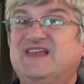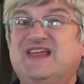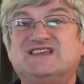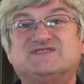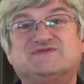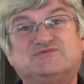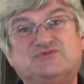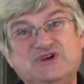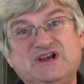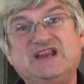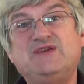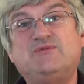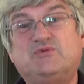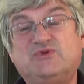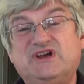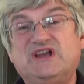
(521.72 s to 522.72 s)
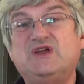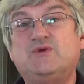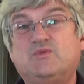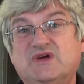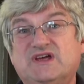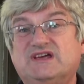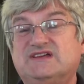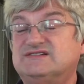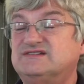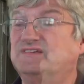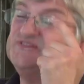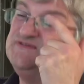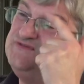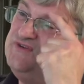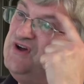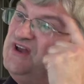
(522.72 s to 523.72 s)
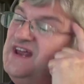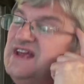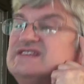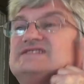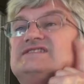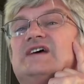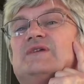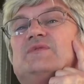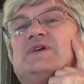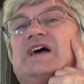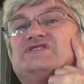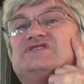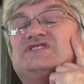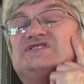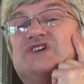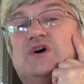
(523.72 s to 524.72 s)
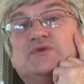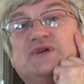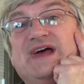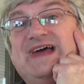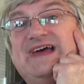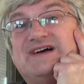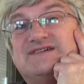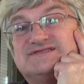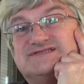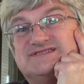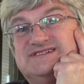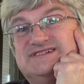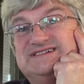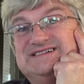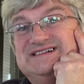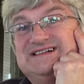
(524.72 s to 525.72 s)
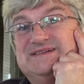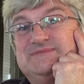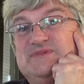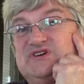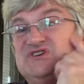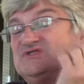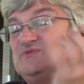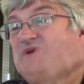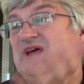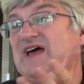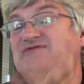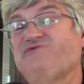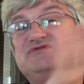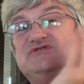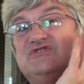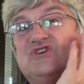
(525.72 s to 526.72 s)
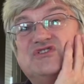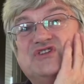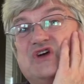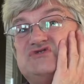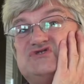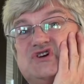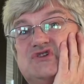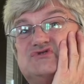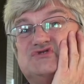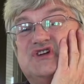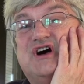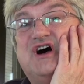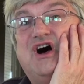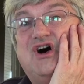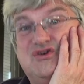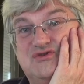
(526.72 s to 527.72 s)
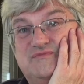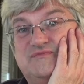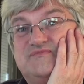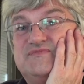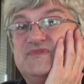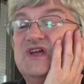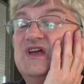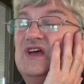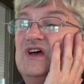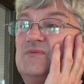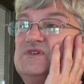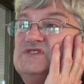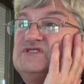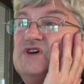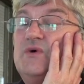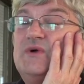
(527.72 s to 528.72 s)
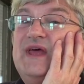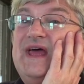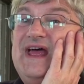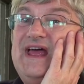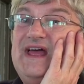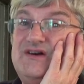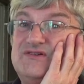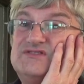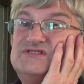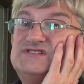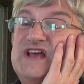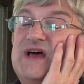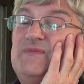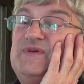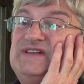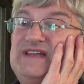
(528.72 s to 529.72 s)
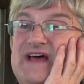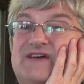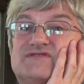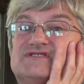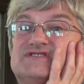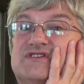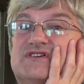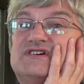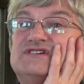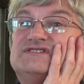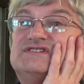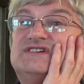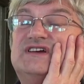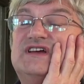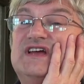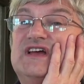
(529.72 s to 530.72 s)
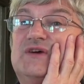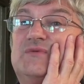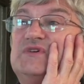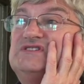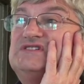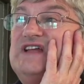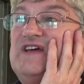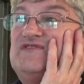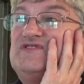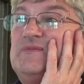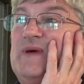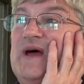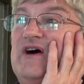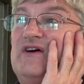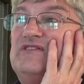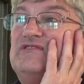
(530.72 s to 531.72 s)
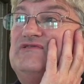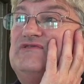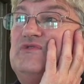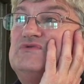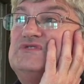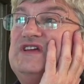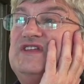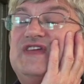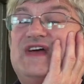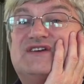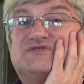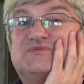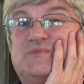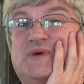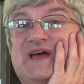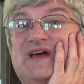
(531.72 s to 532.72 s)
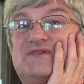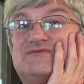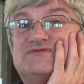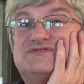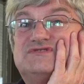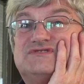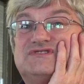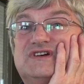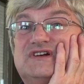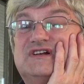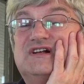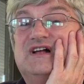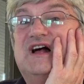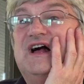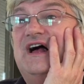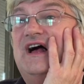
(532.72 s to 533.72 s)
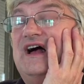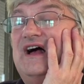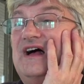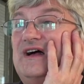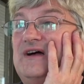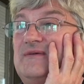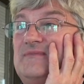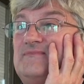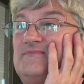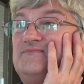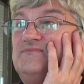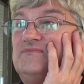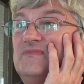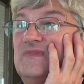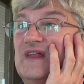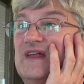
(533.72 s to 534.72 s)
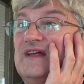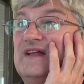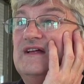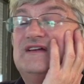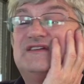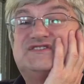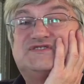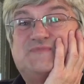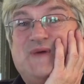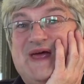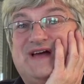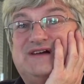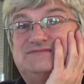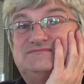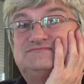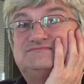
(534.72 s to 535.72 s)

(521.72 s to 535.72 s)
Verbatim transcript: It's really, really weird. To finance it, we actually sold our house. Because we have got no children at home, we sold our house and we downsized, which left about £40,000 um, spare.